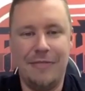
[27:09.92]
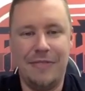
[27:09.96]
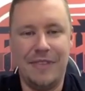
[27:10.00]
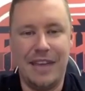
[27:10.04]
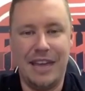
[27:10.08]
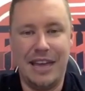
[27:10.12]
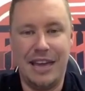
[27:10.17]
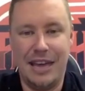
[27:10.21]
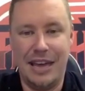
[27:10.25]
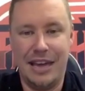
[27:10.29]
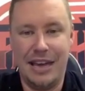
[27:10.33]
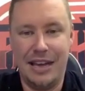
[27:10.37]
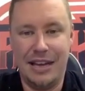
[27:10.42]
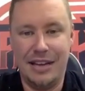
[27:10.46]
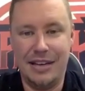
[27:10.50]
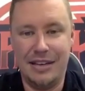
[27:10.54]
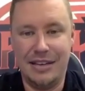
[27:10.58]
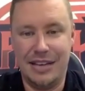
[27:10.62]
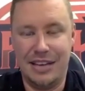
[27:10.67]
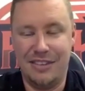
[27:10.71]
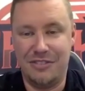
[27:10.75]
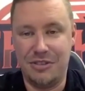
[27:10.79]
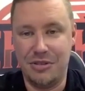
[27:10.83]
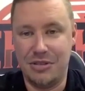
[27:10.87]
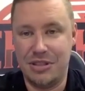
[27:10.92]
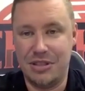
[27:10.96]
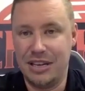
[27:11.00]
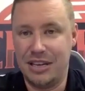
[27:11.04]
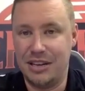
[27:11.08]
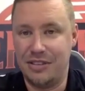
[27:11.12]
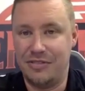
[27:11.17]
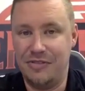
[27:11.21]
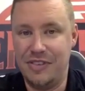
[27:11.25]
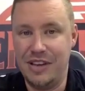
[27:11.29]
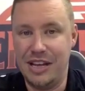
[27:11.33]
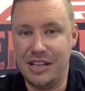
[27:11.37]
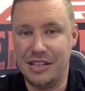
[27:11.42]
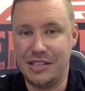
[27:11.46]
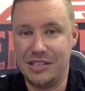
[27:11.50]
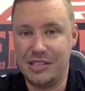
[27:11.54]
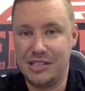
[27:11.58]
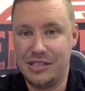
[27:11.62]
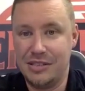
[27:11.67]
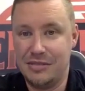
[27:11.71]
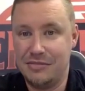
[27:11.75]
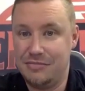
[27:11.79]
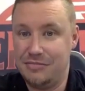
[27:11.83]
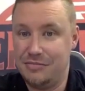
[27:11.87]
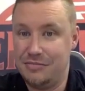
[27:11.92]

And if you think it fits,